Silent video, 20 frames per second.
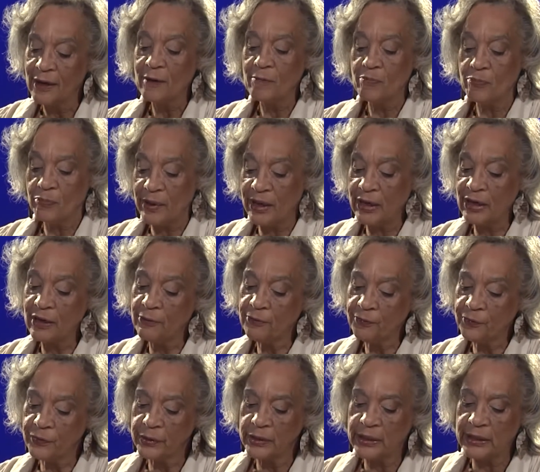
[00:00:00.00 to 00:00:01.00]
may
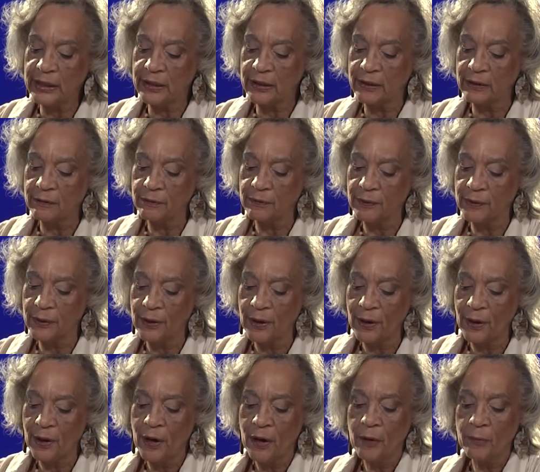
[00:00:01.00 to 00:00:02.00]
forgive,
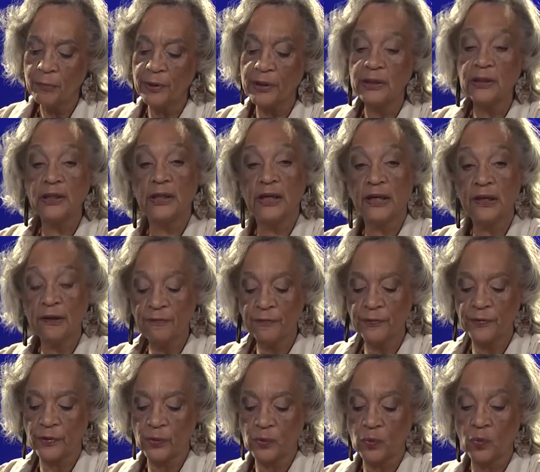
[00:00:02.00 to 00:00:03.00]
but
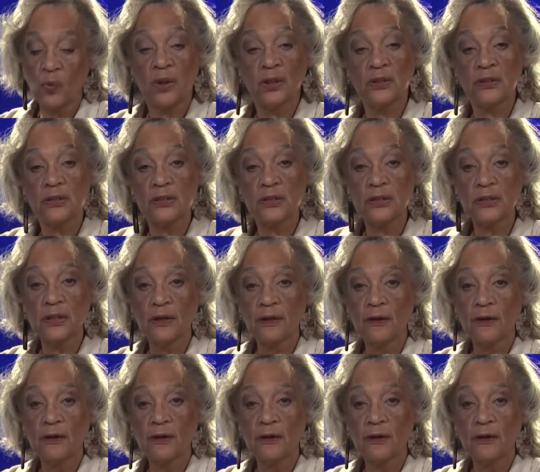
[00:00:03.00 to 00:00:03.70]
never once